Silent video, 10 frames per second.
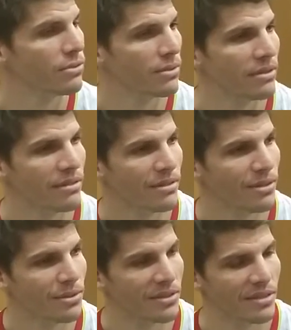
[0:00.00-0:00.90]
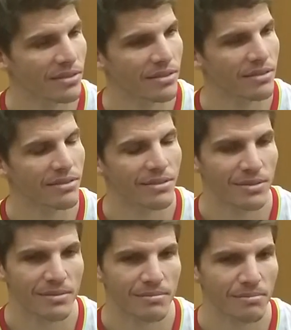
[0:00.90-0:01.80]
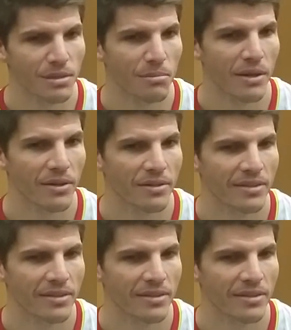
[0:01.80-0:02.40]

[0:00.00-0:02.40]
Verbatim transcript: that's what he, he always tells us, be better.